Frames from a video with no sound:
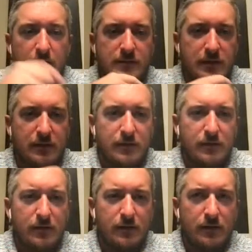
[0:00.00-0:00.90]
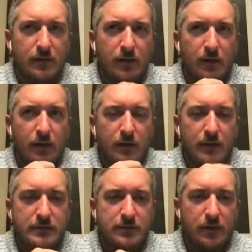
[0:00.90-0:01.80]
Yeah, it's like
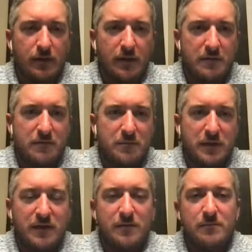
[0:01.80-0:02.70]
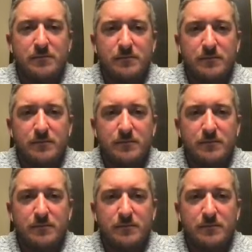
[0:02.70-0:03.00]
that's 11 p.m.